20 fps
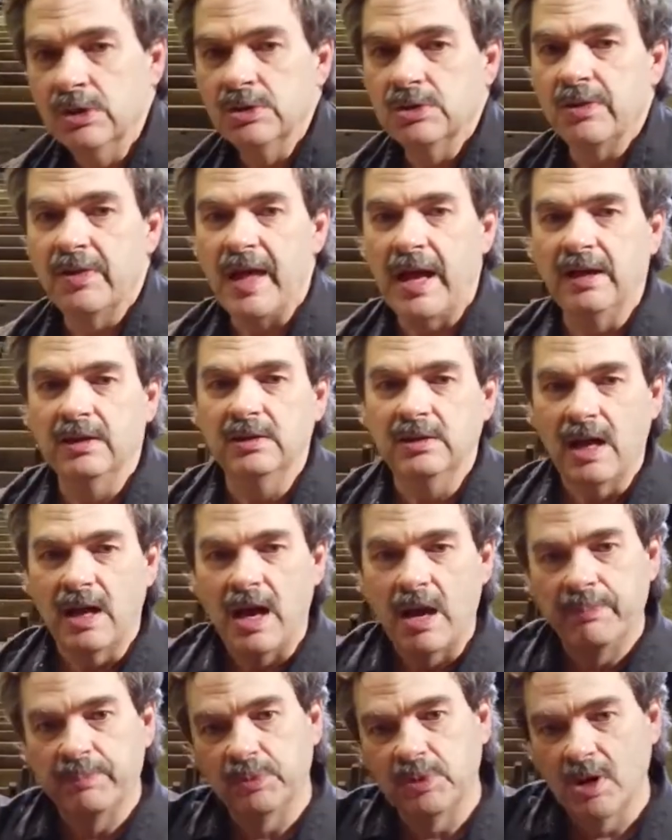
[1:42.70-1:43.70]
So that
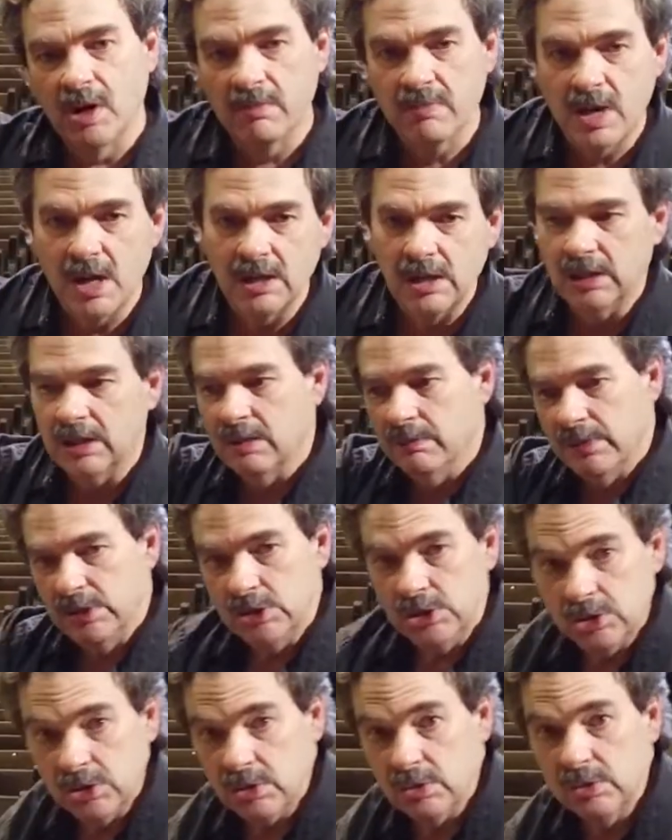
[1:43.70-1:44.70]
upper harmonic can
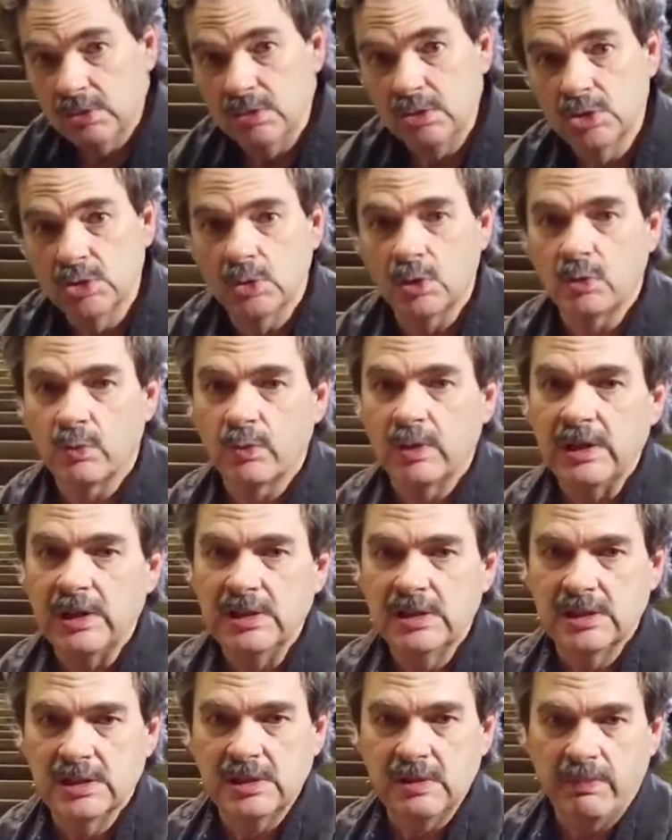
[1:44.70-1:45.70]
be tuned so it
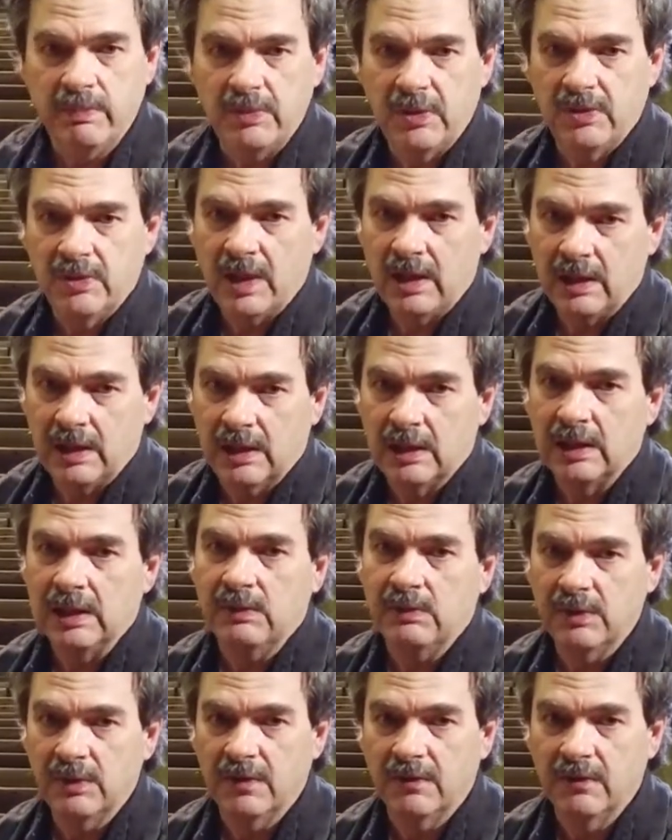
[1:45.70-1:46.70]
rings sympathetically
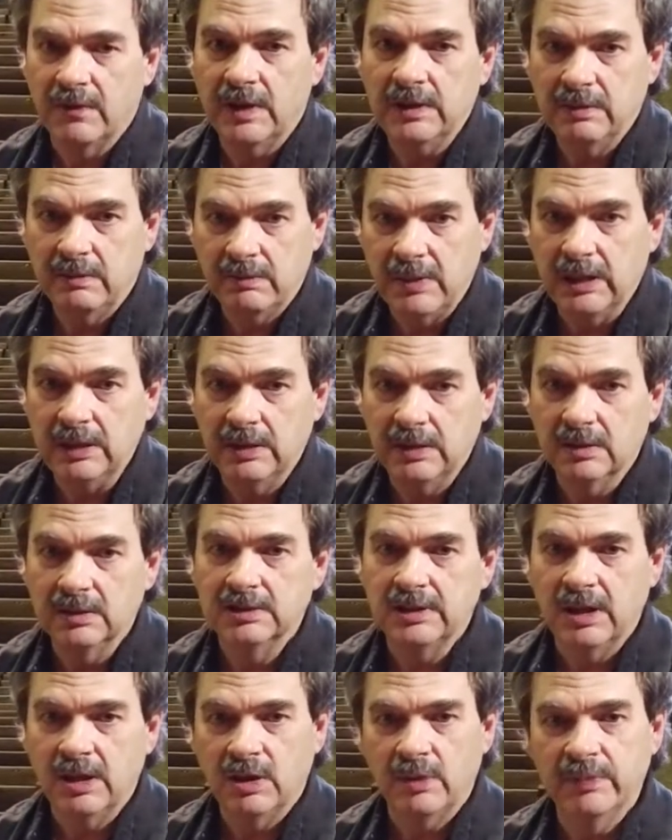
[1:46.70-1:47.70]
with the
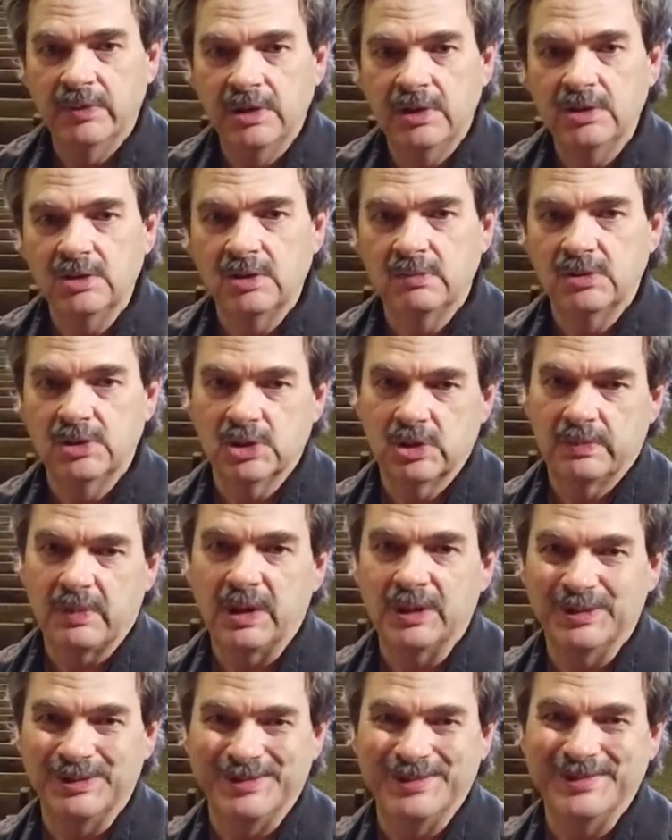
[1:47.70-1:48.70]
fundamental to help the instrument
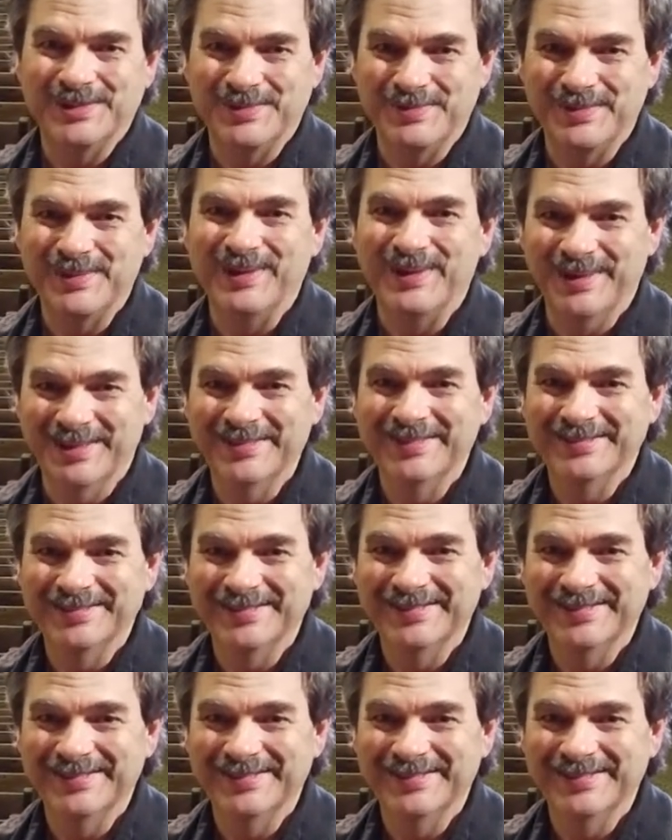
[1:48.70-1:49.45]
sparkle some more.